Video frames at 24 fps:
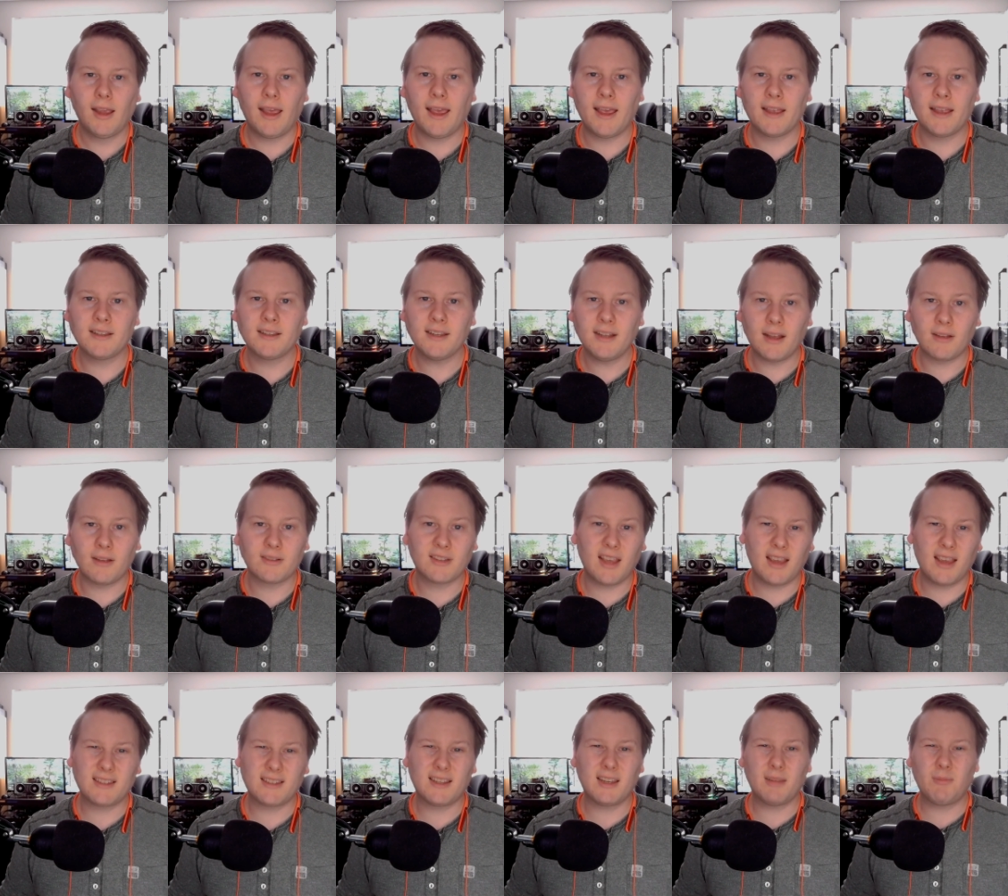And in our
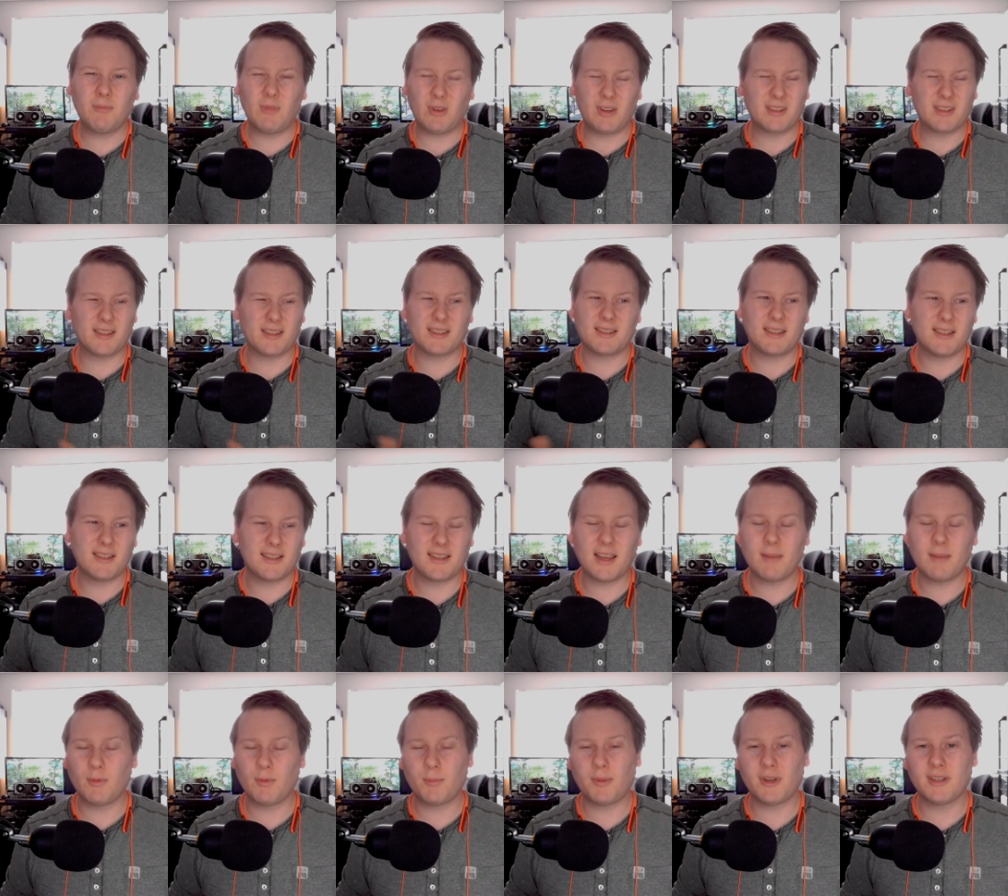testing, because it's
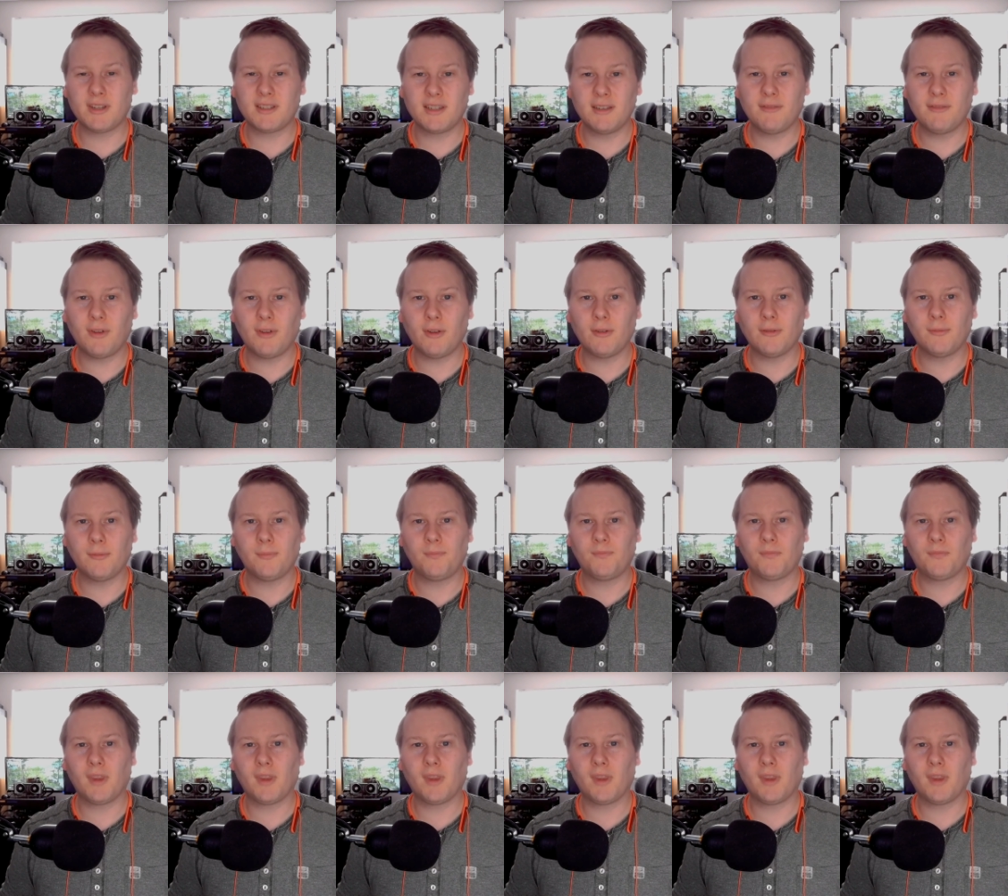disabled by default,